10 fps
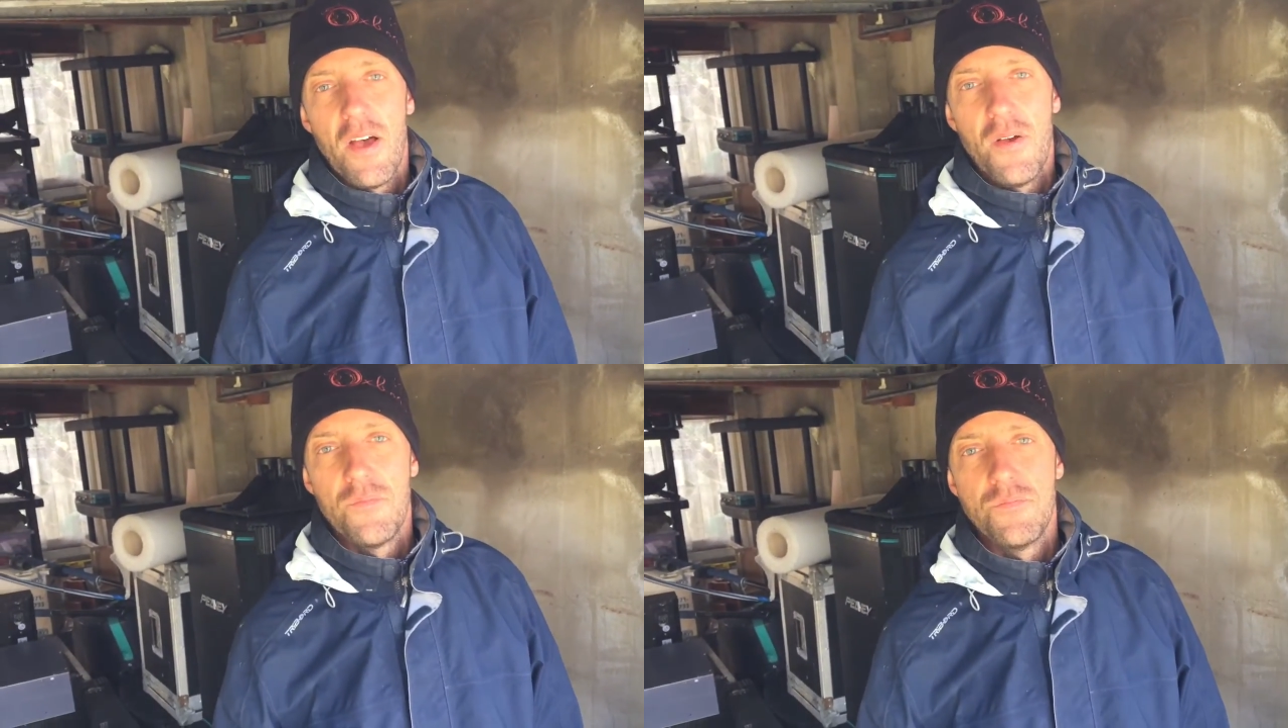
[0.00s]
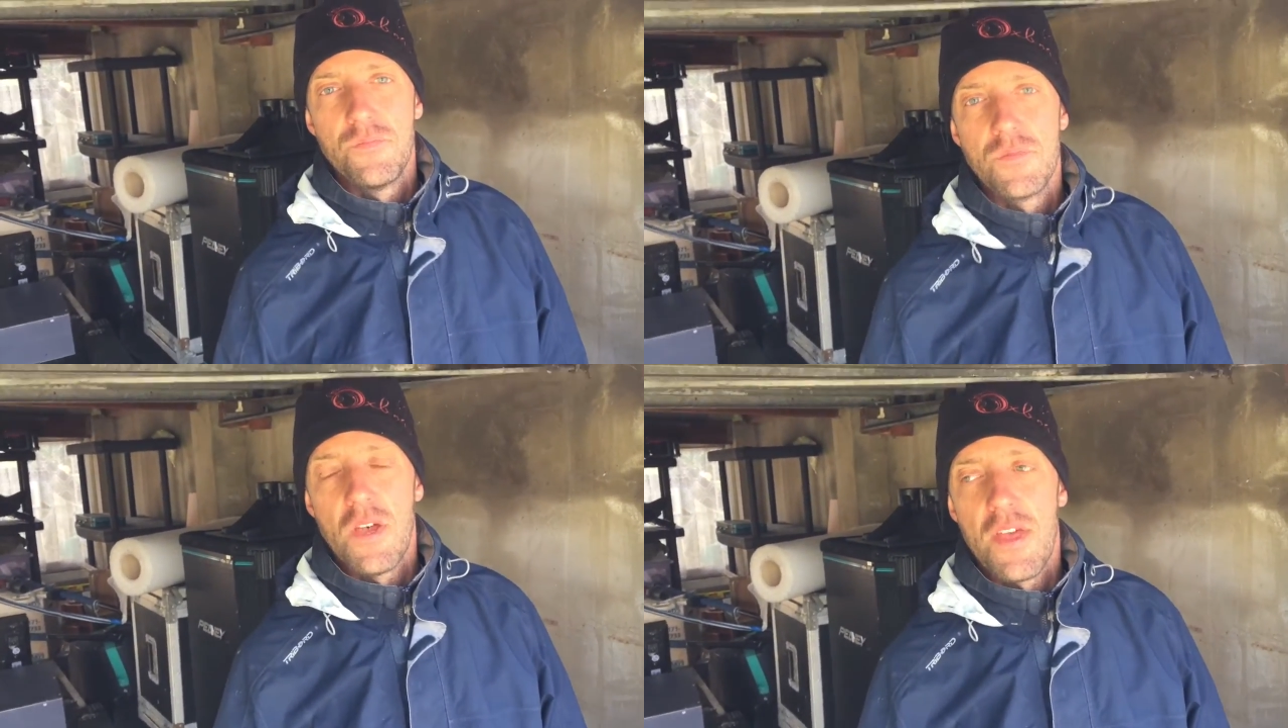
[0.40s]

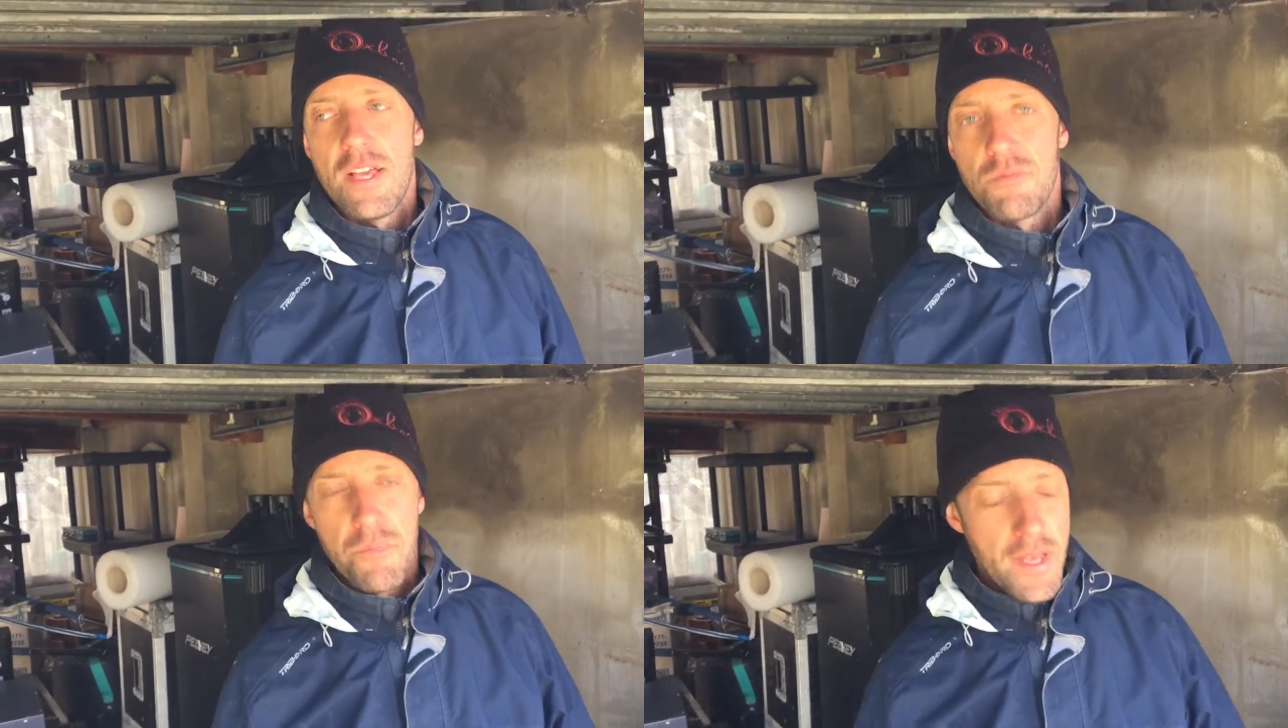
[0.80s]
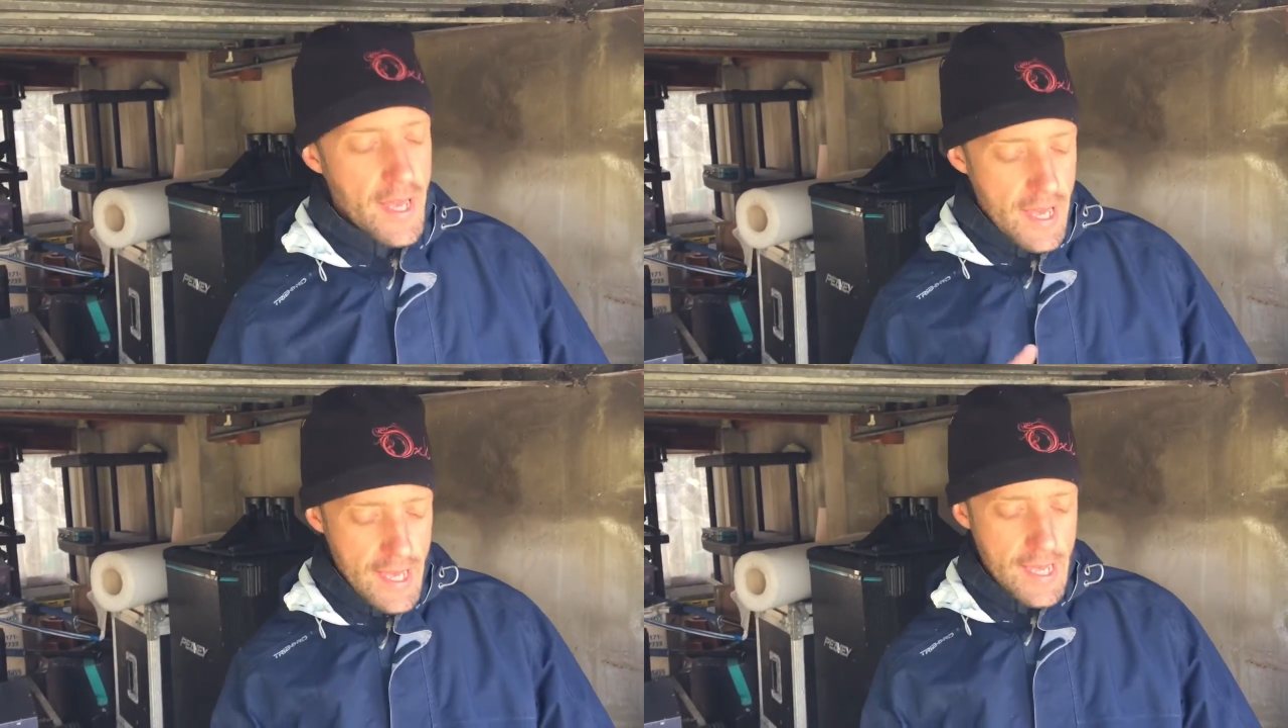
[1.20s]
Um, there's
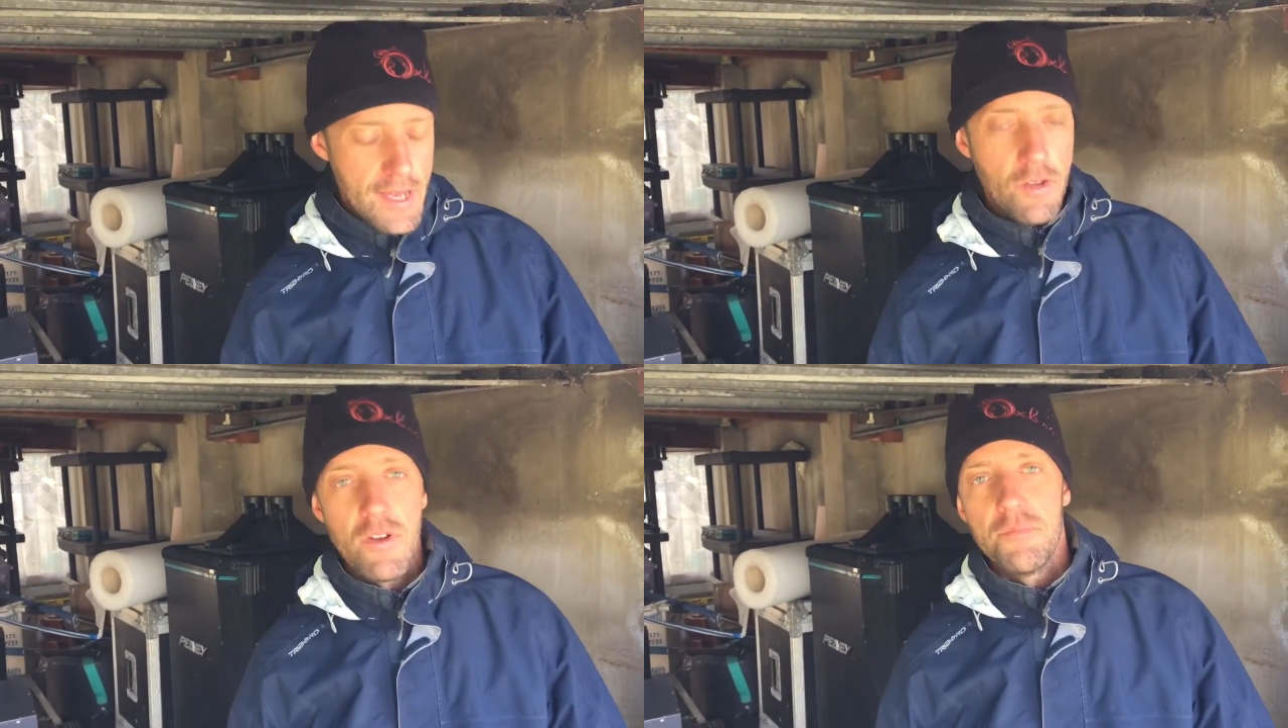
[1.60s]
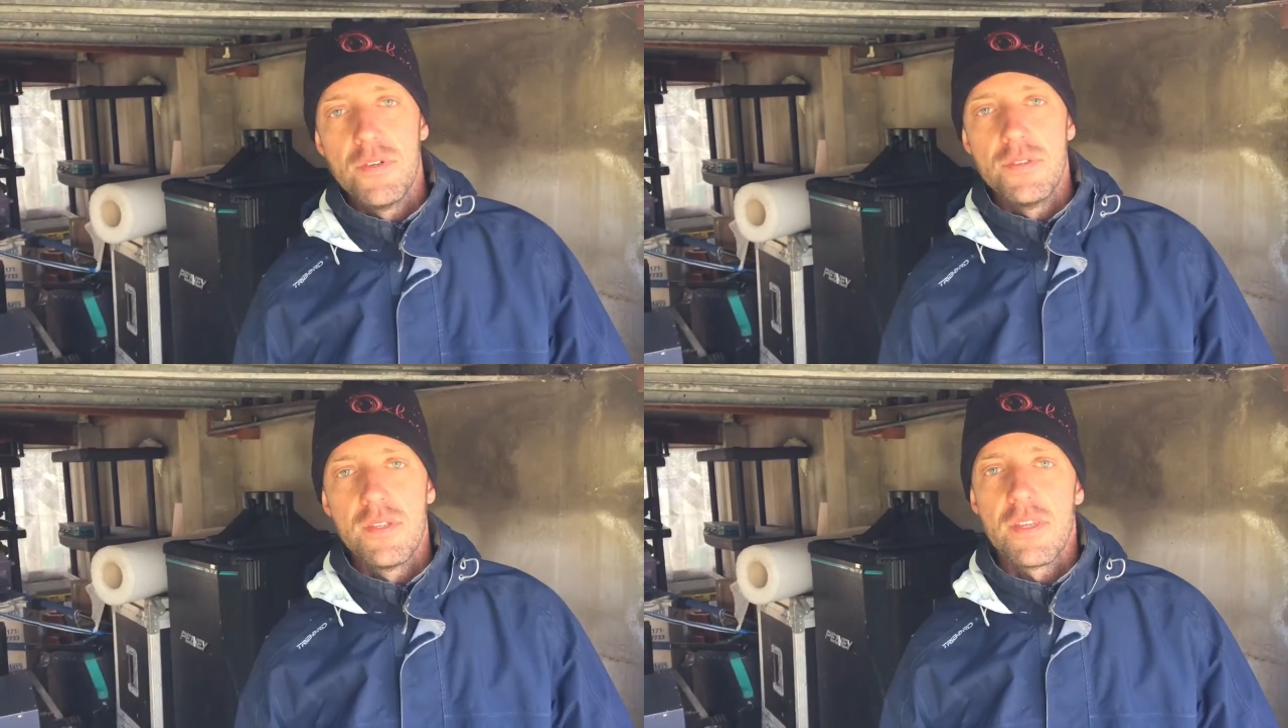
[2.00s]
PA
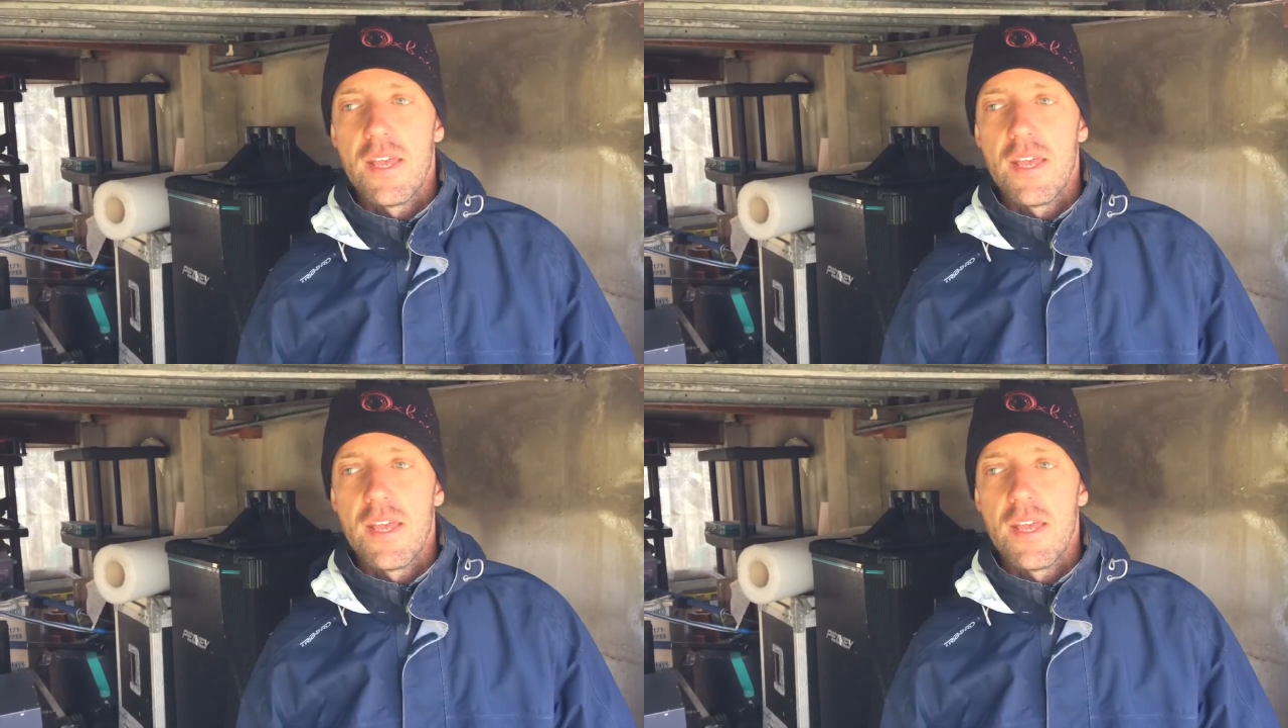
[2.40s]
equipment,